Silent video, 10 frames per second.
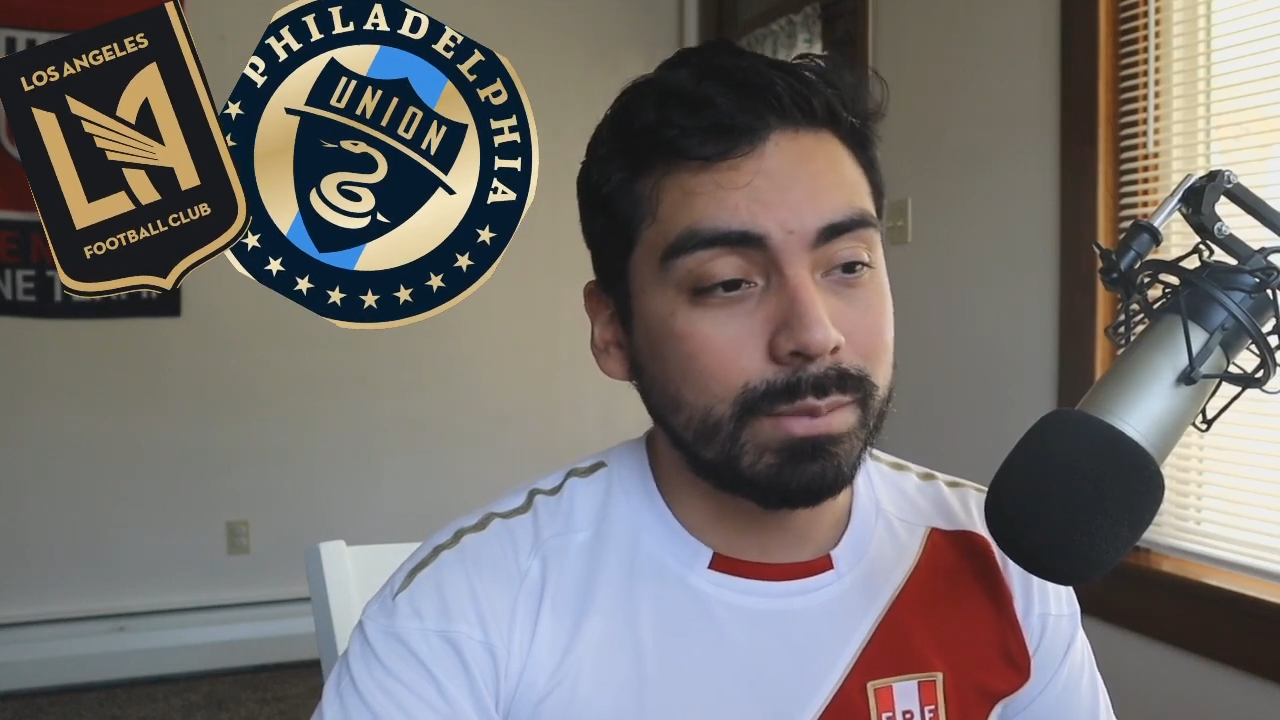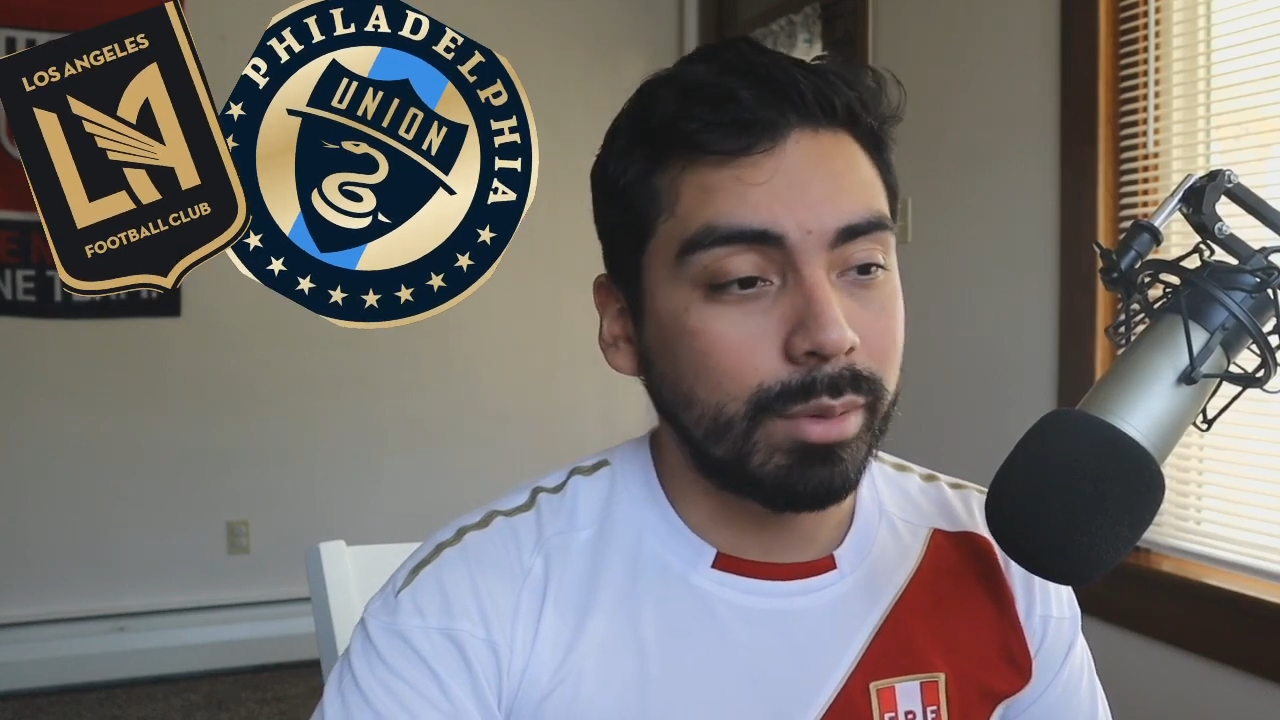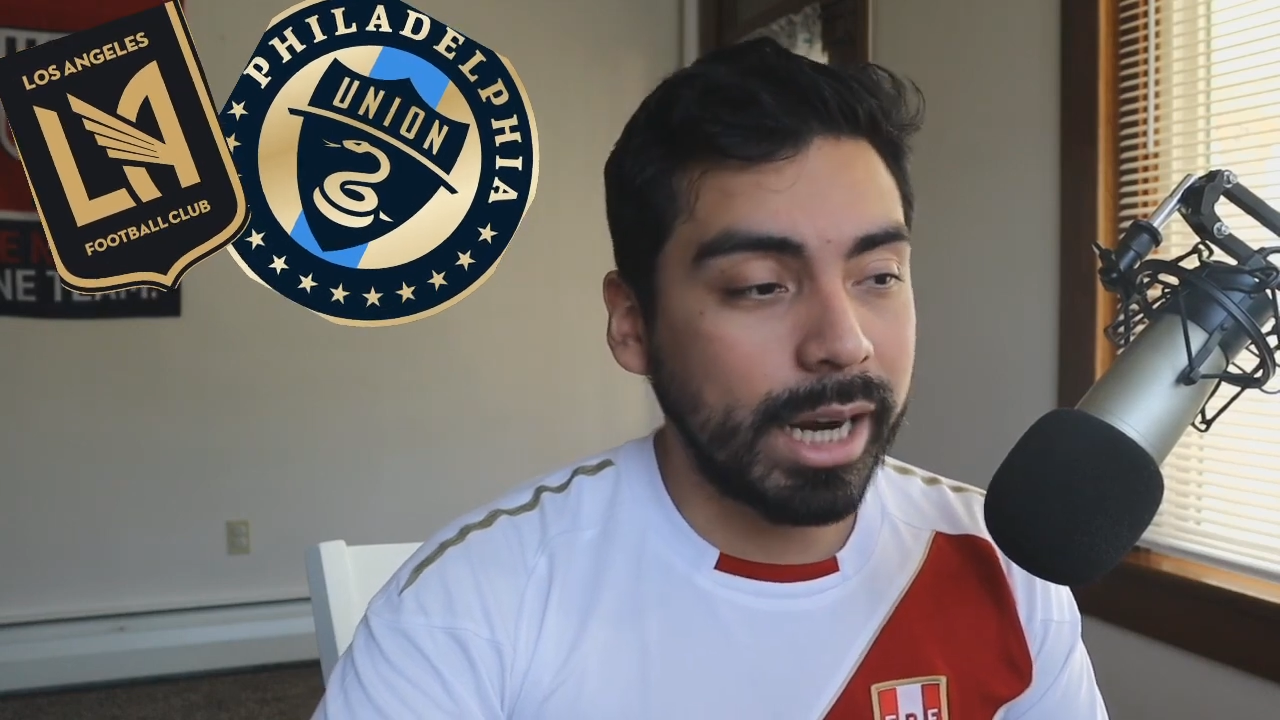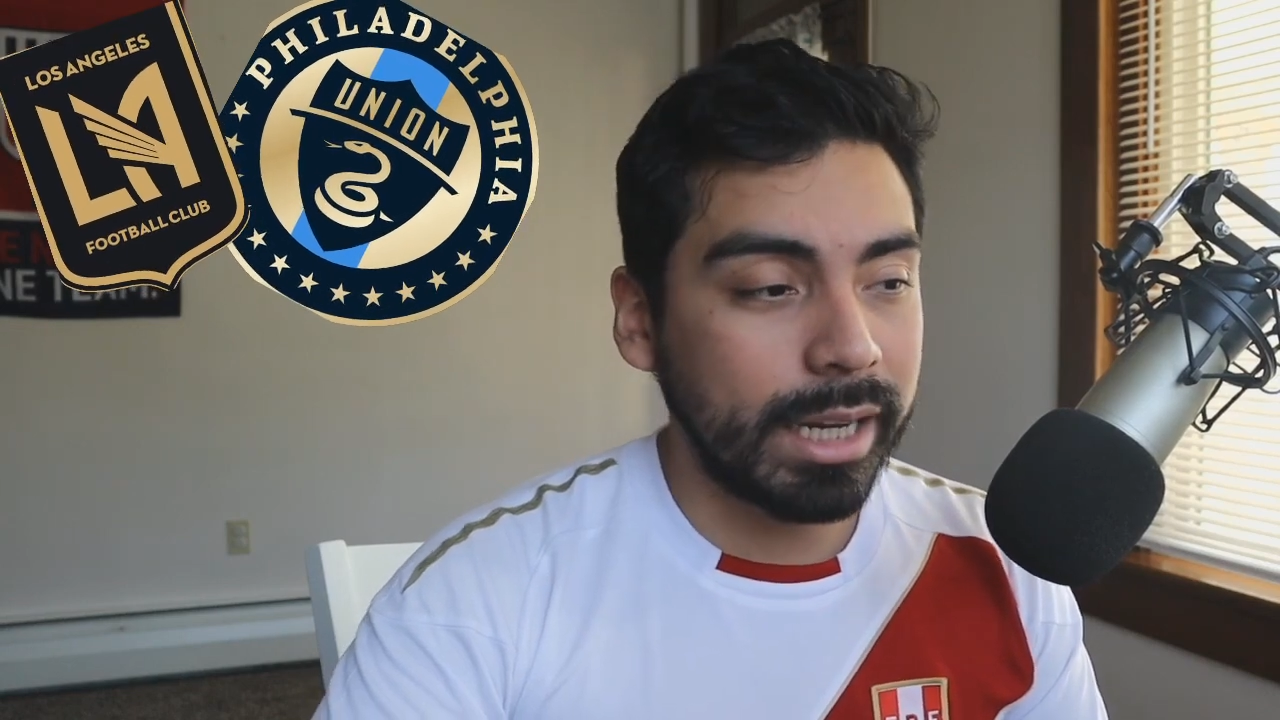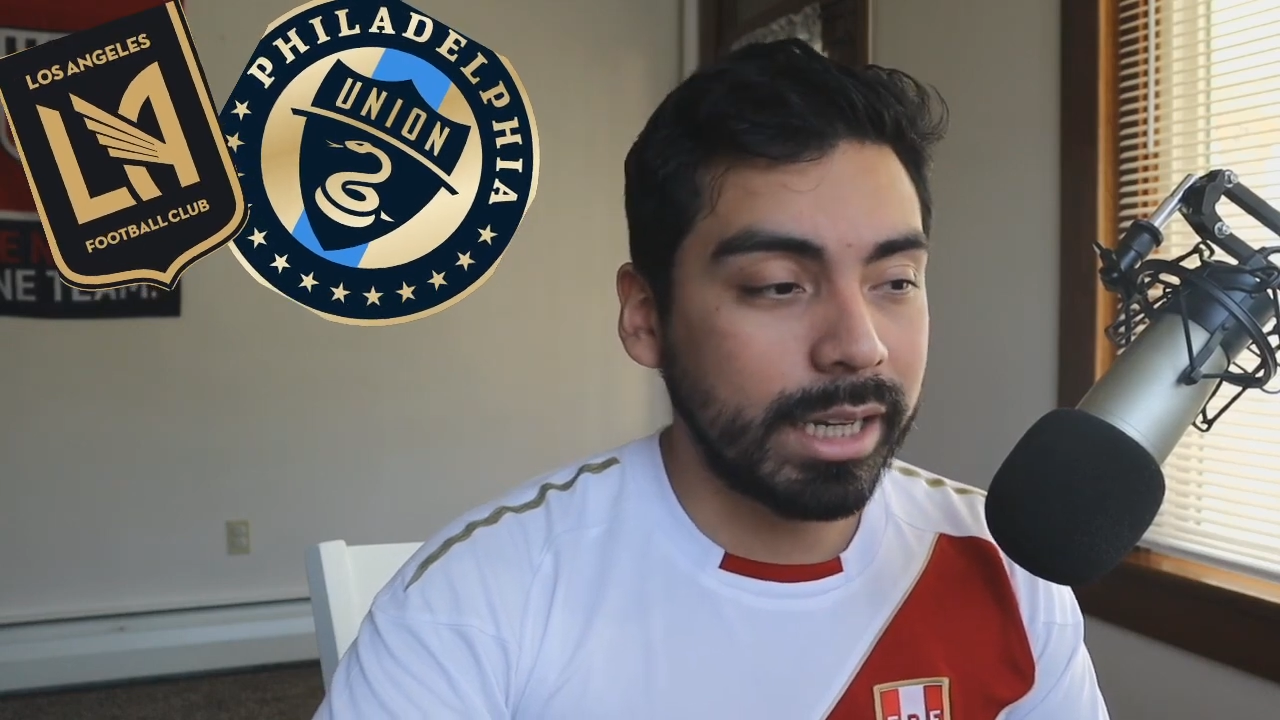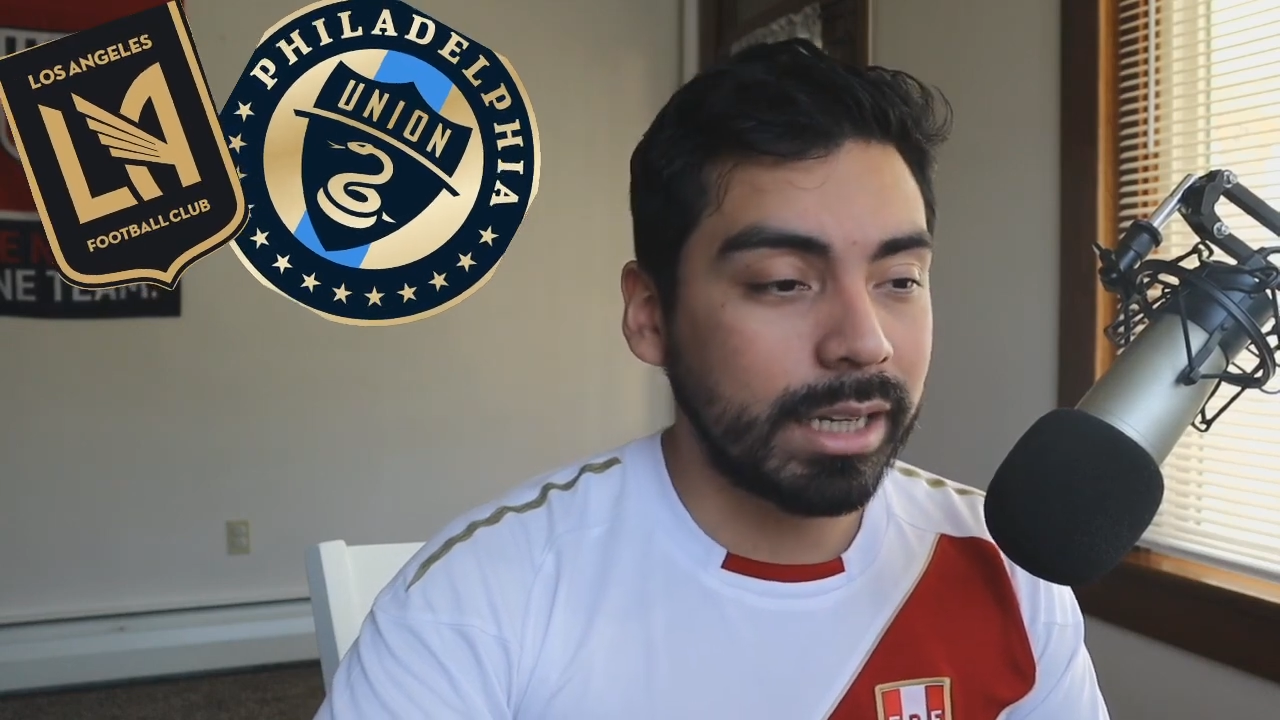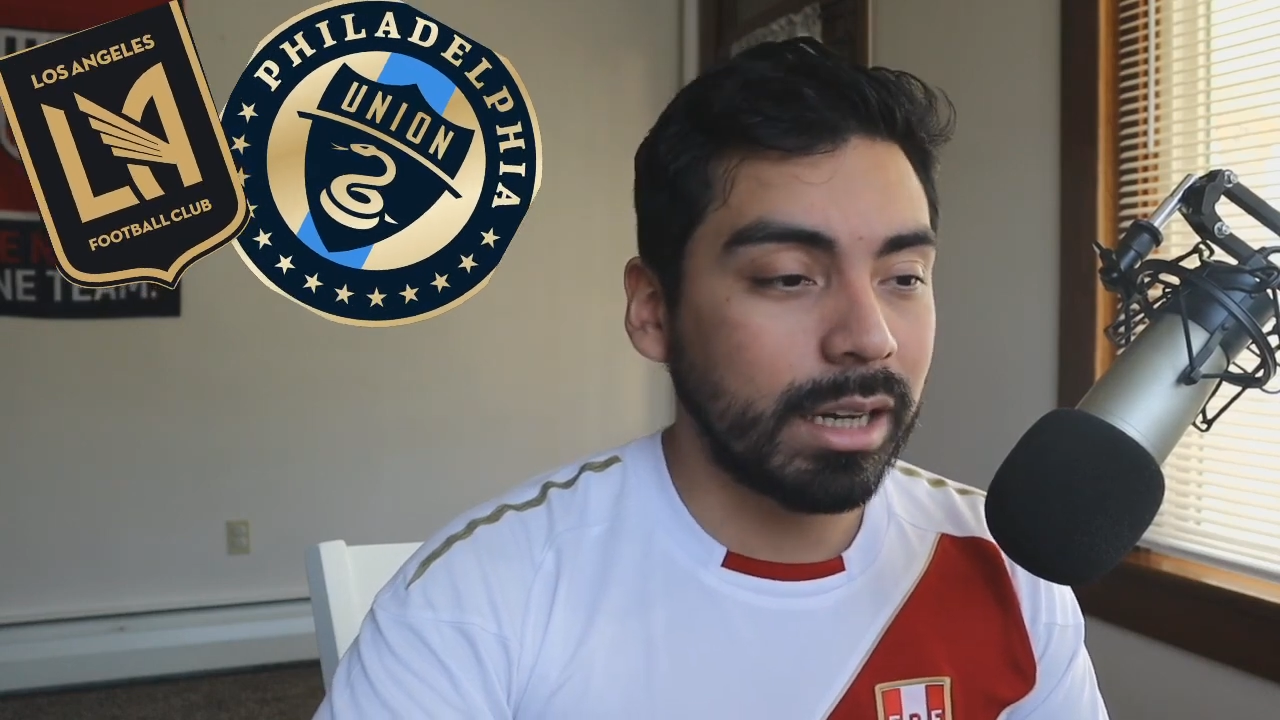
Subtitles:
bracket